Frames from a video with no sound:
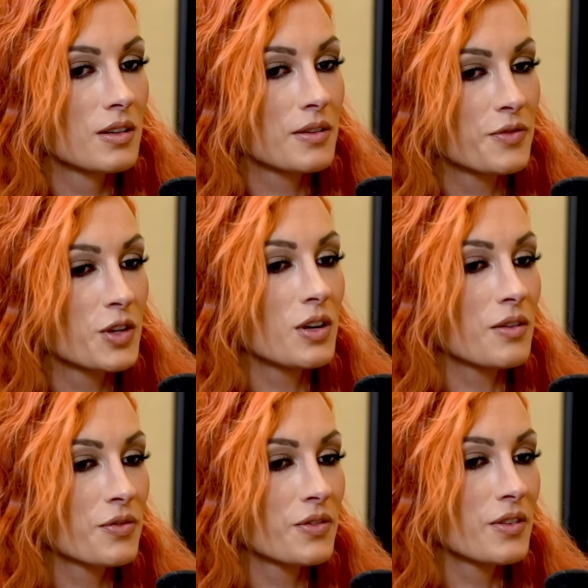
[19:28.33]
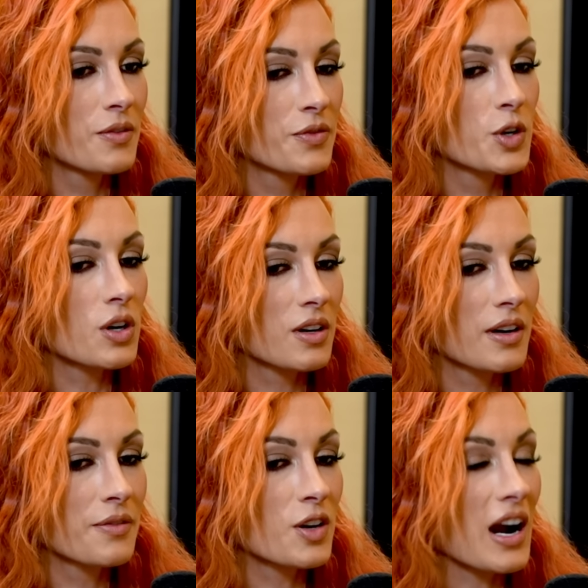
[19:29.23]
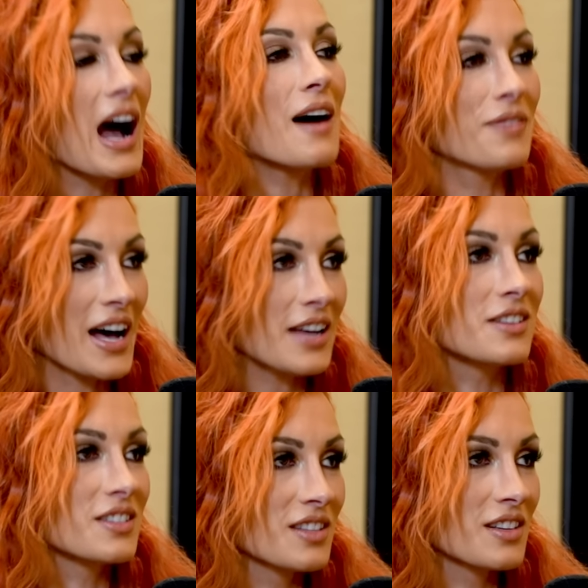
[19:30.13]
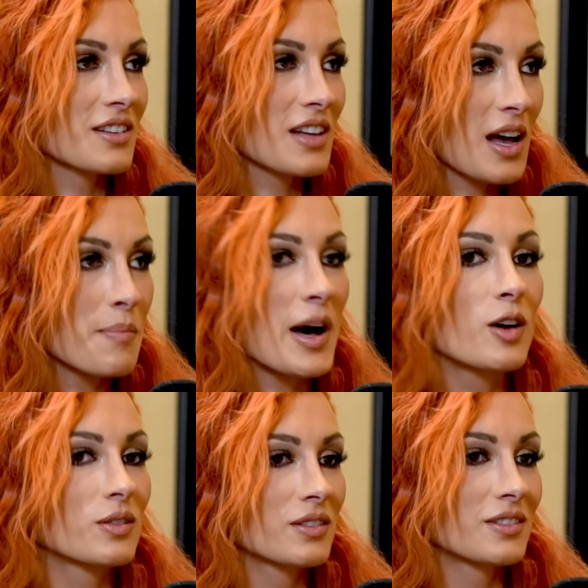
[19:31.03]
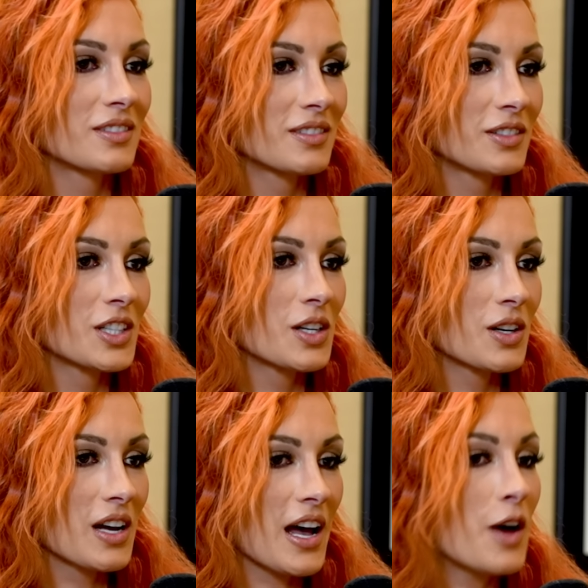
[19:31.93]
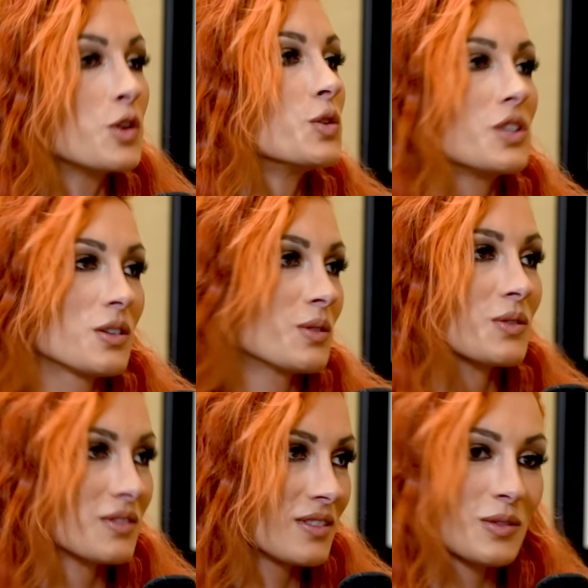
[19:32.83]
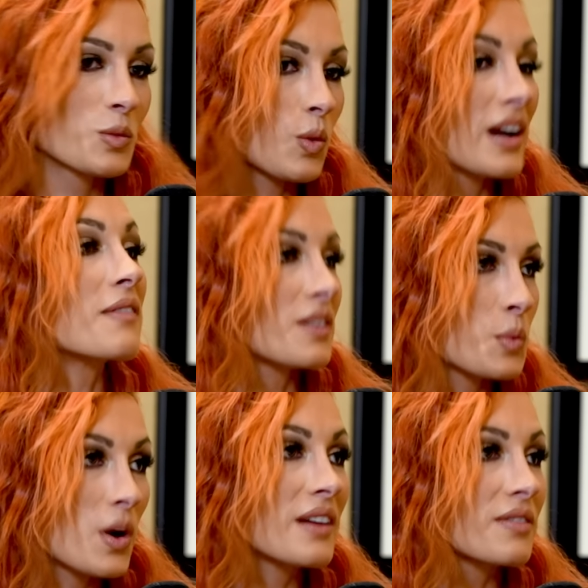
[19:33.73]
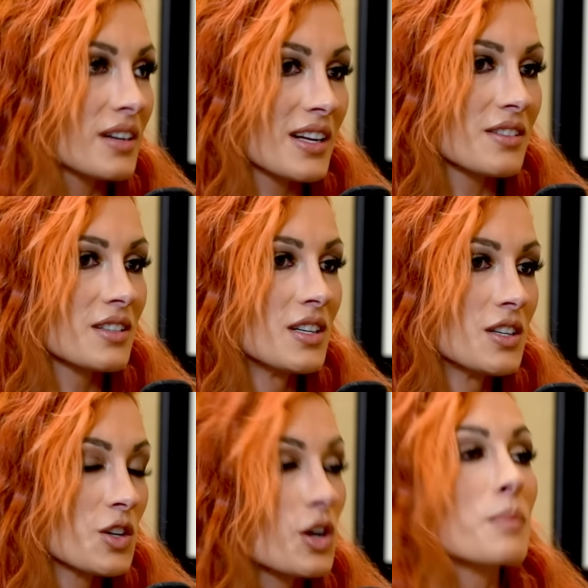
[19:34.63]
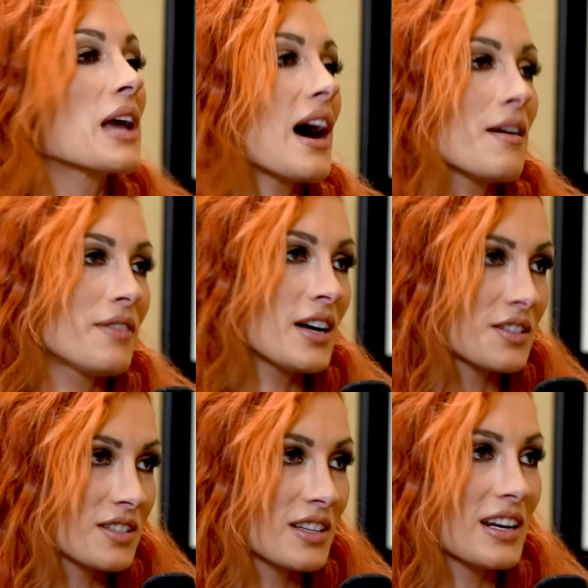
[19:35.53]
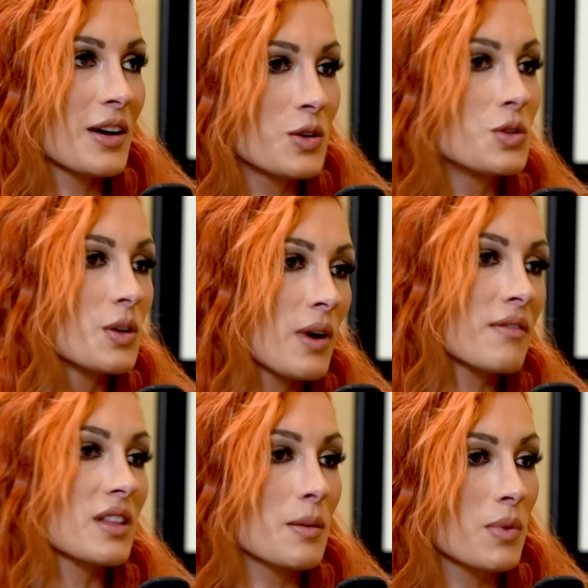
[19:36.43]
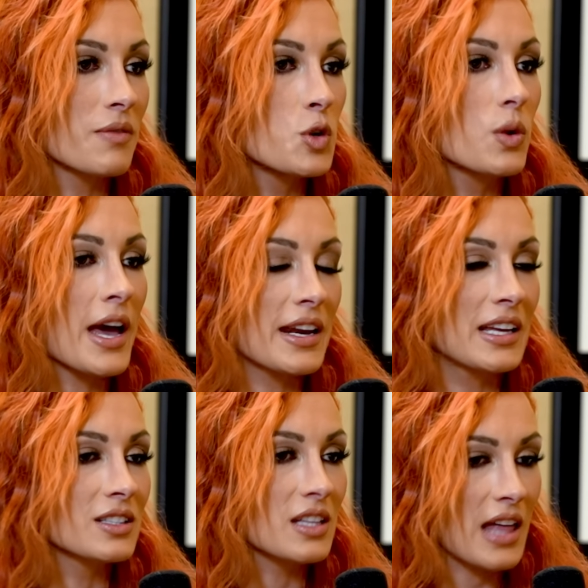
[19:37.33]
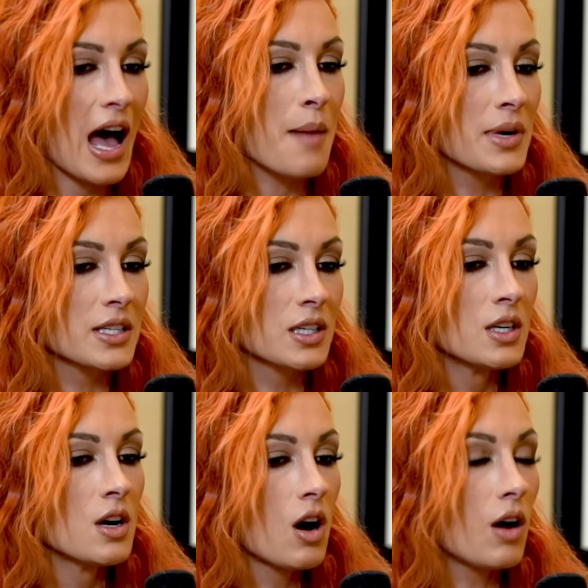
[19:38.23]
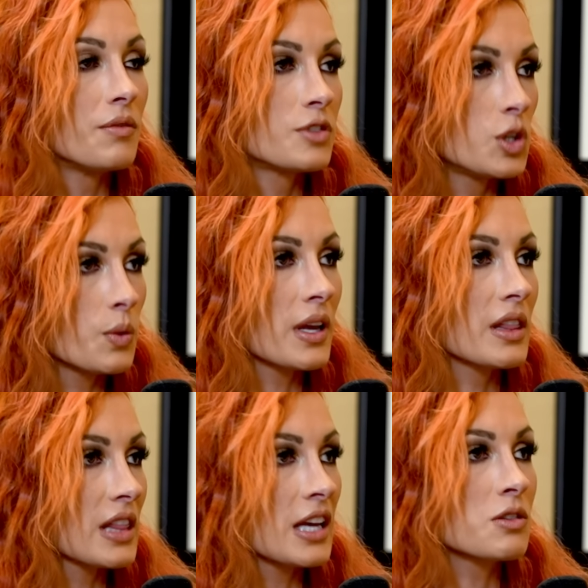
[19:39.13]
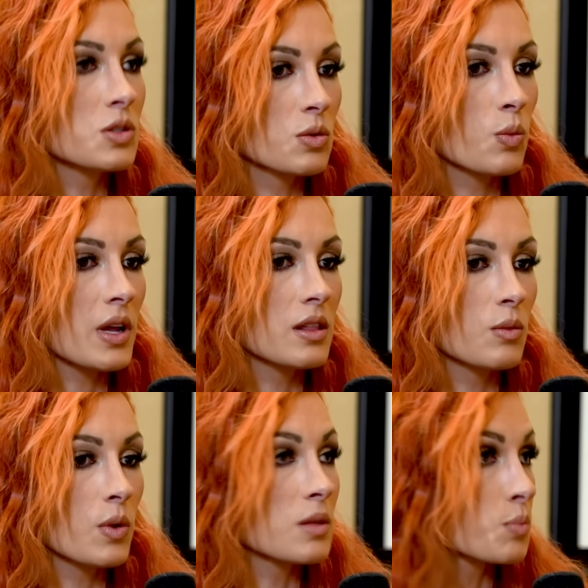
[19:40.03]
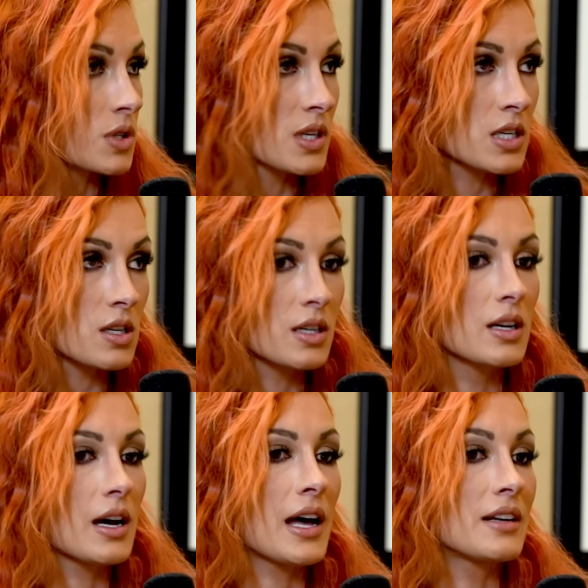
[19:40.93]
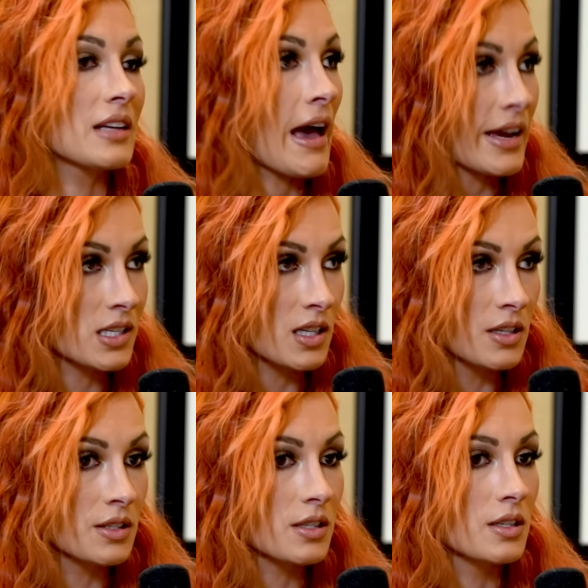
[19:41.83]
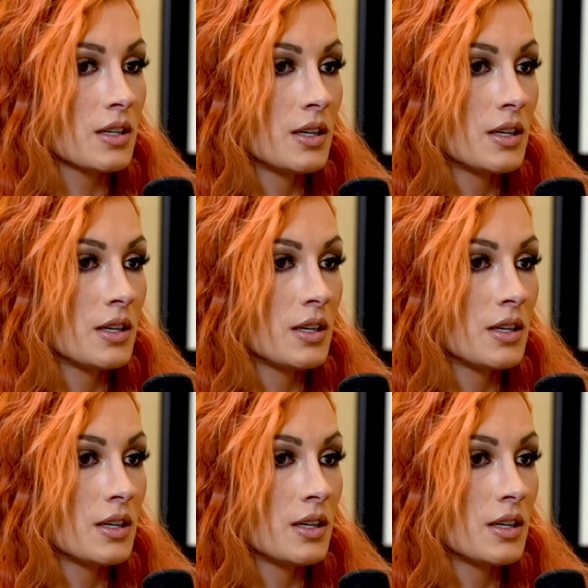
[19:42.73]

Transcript: if you, if if you're if you're half-assed about how you do whatever whatever it is, yeah, yeah. you're going to be half-assed in how you do everything. But if you get into the habit of doing things with with precision and excellence,